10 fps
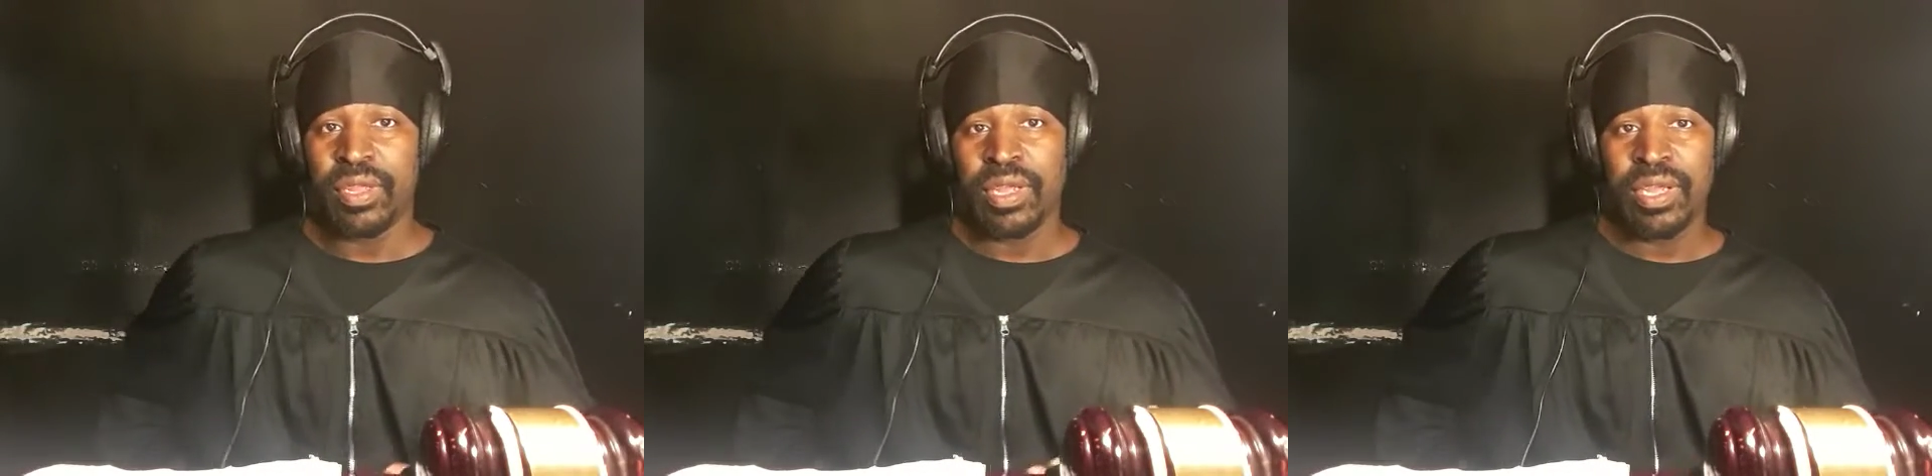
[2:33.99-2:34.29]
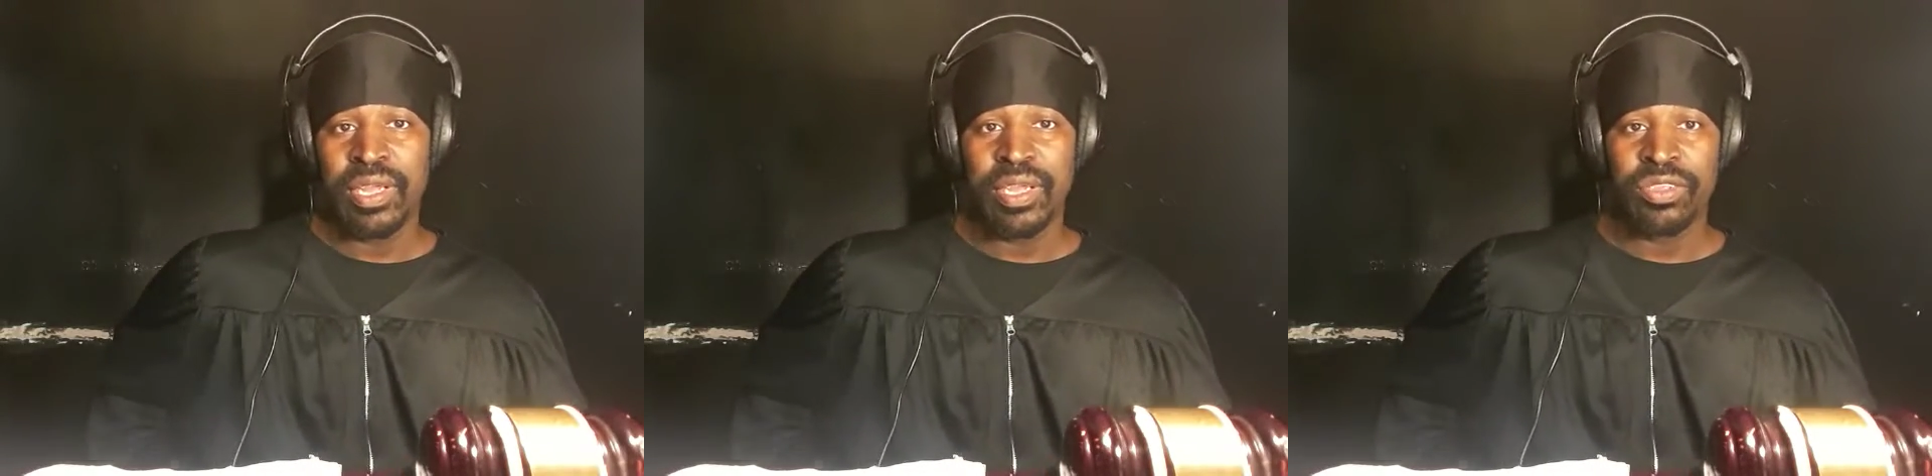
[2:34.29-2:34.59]
Uh,
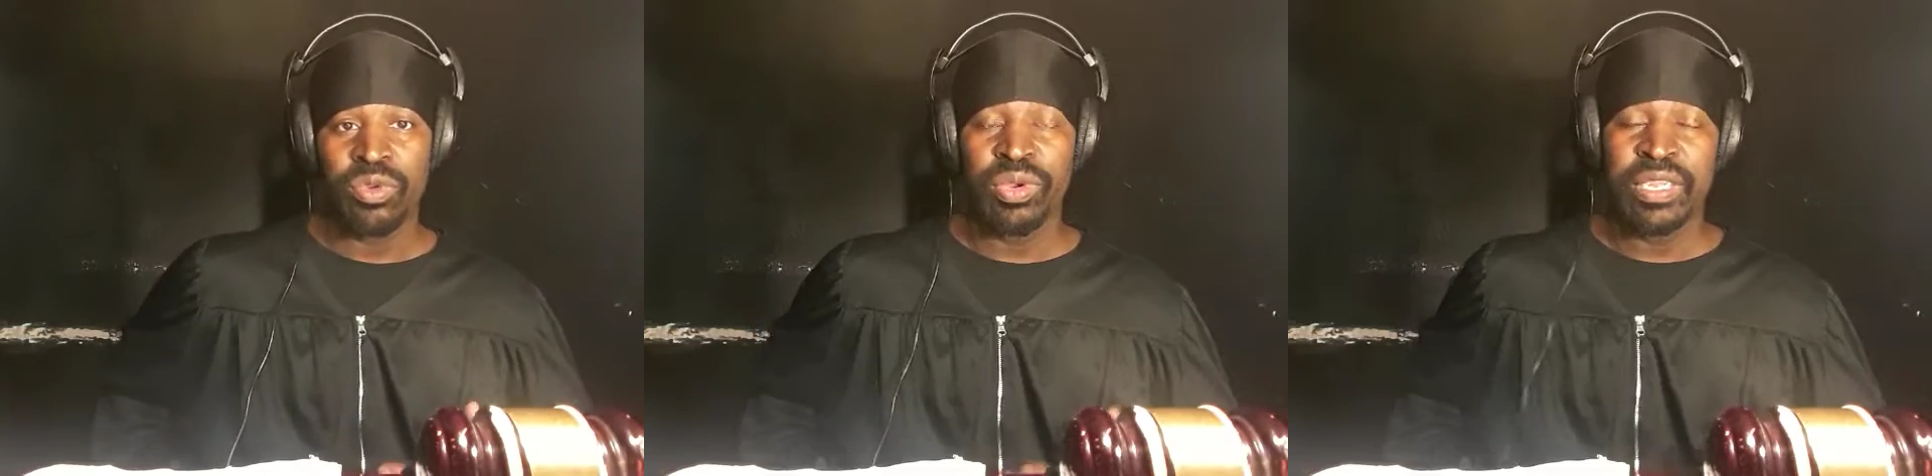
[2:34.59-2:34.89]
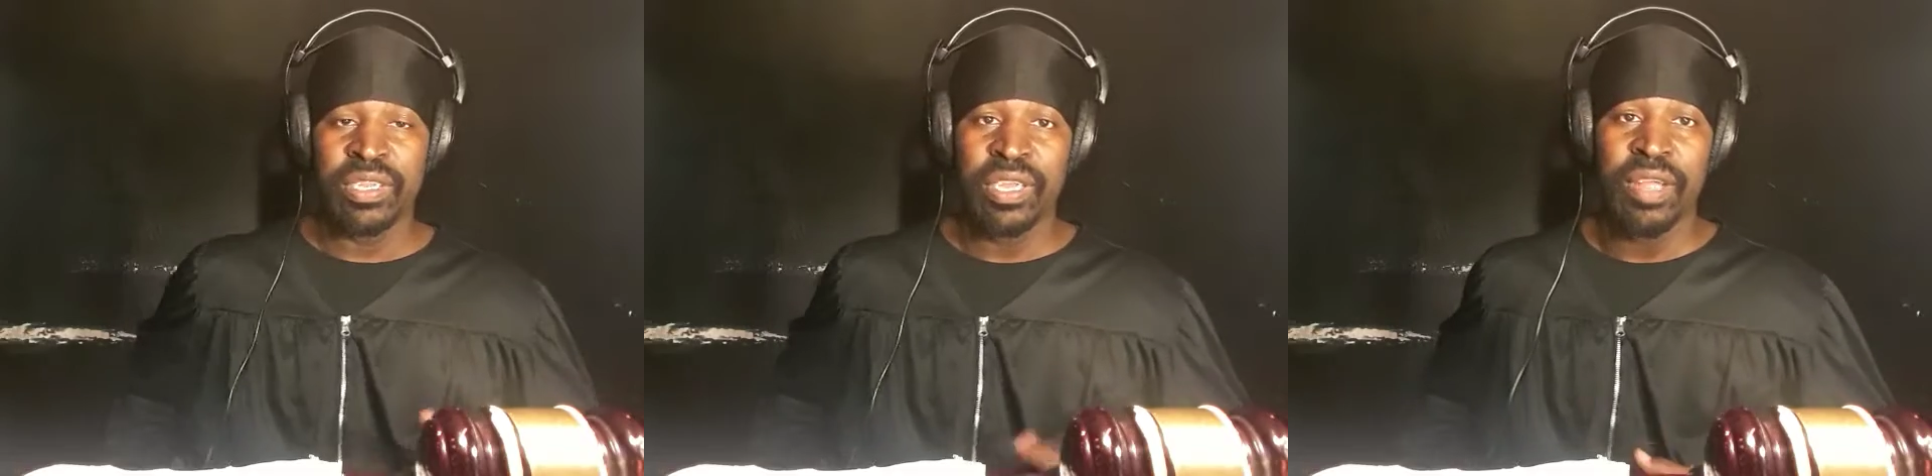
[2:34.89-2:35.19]
uh, you
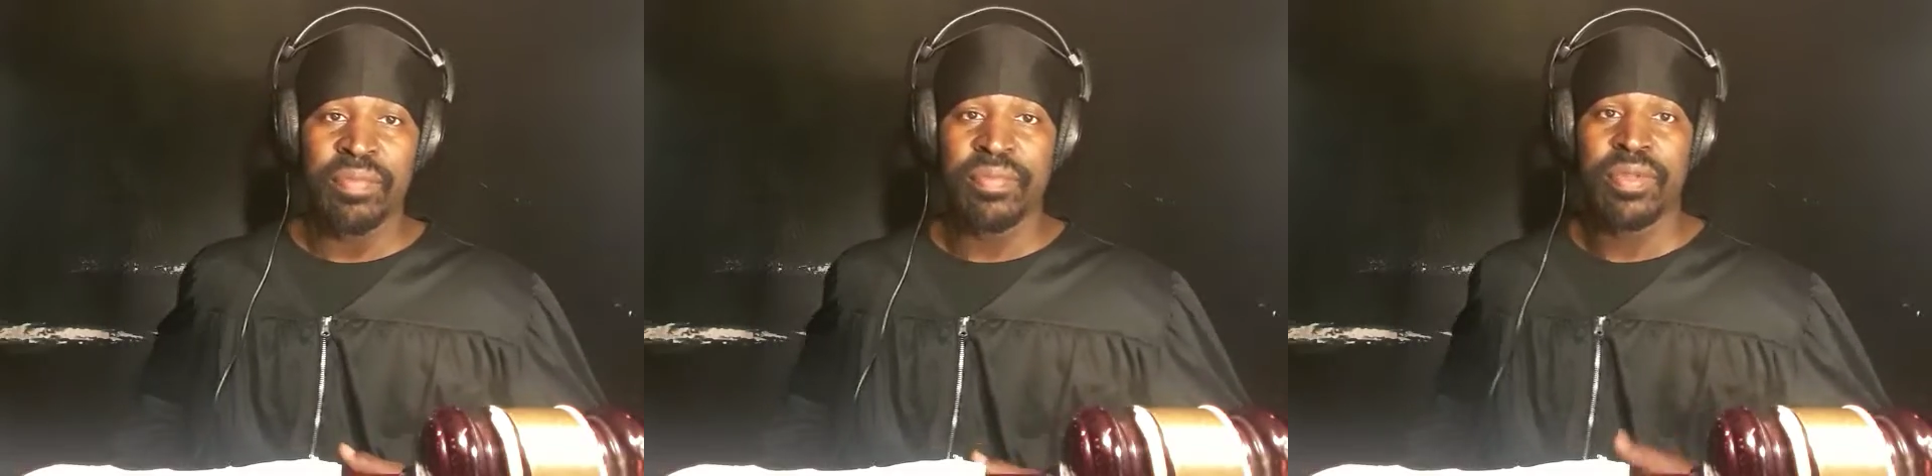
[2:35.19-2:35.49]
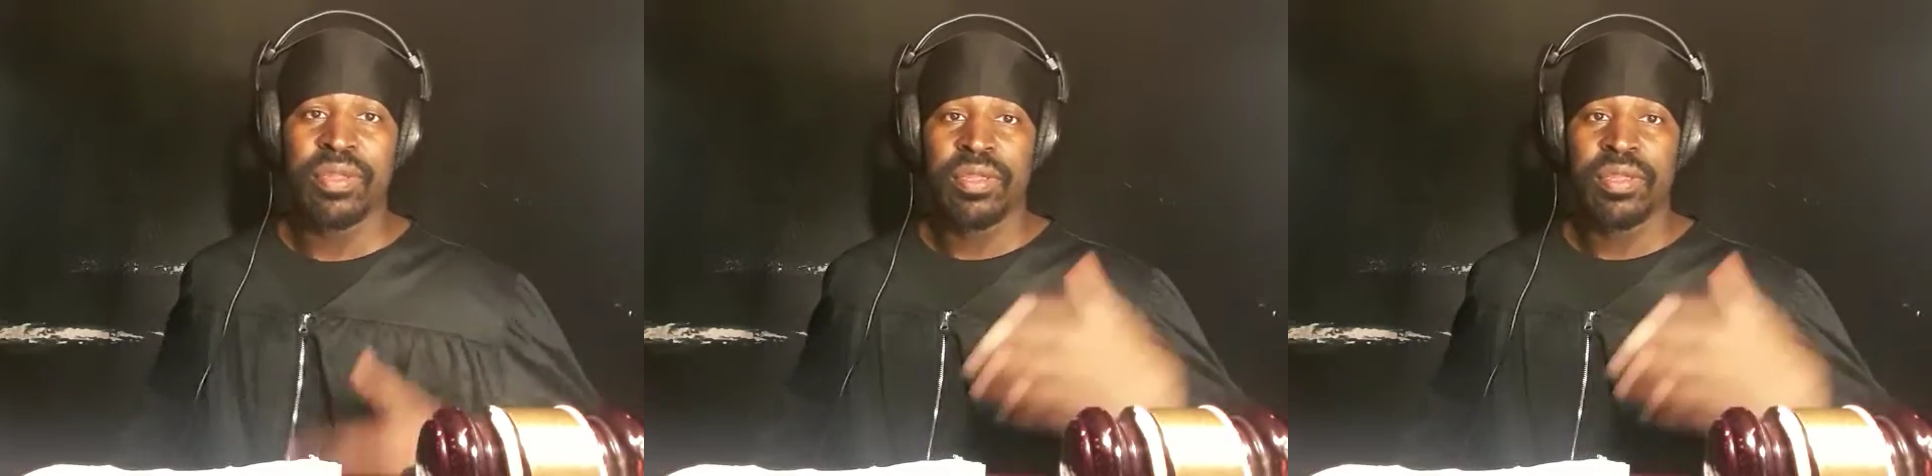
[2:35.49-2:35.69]
ended up.